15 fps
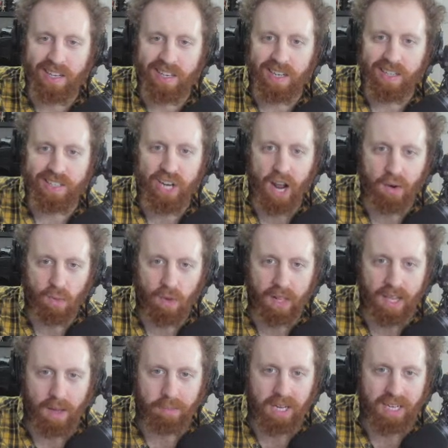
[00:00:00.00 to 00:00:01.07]

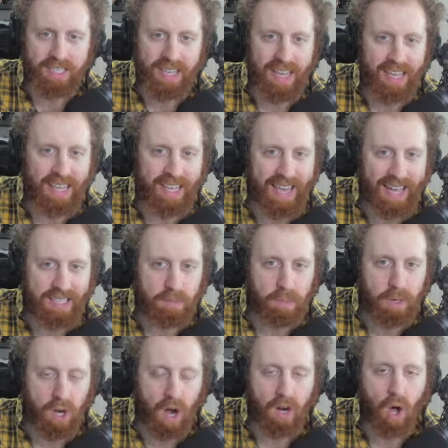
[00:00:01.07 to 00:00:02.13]
Generally, I'm going to say yes,
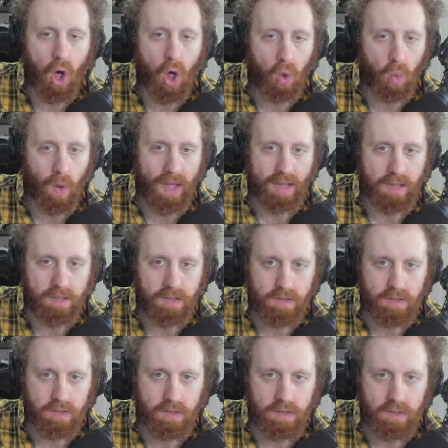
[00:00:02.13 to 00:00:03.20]
but not always.
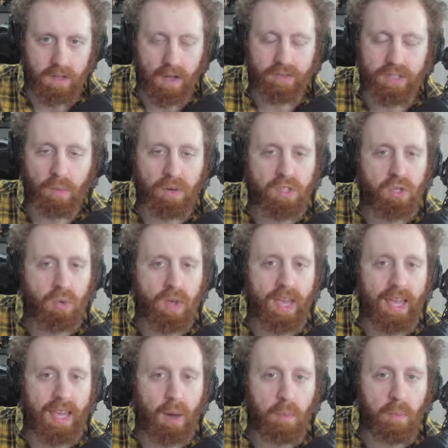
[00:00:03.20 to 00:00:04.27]
If someone is
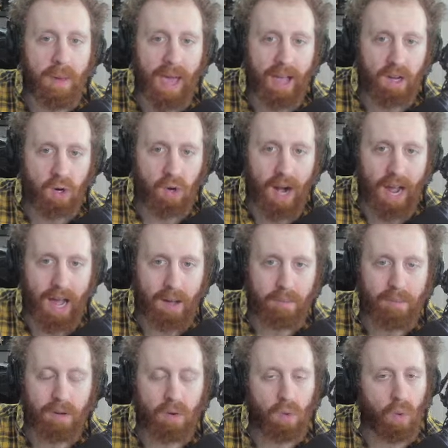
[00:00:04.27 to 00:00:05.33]
doing a command
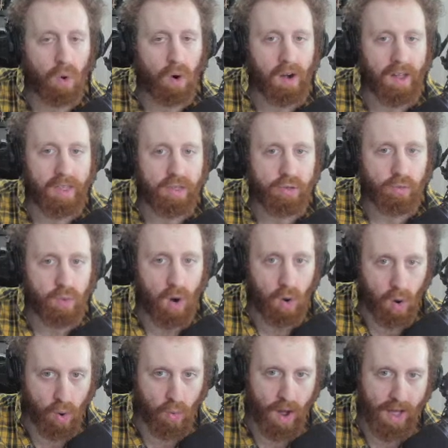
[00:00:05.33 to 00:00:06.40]
grab or a
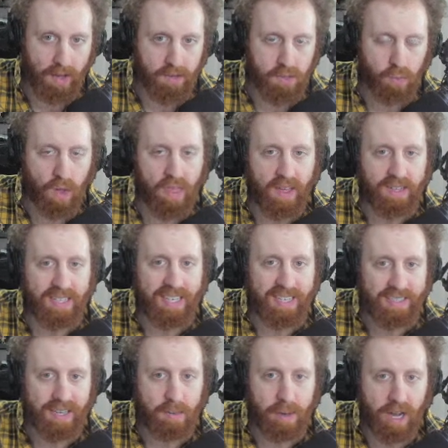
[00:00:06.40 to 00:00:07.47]
throw OS with a
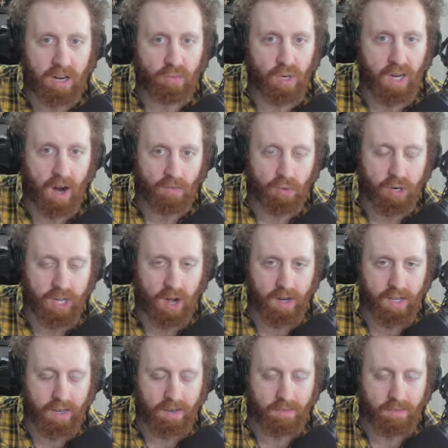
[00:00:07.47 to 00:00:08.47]
decent amount of recovery on it,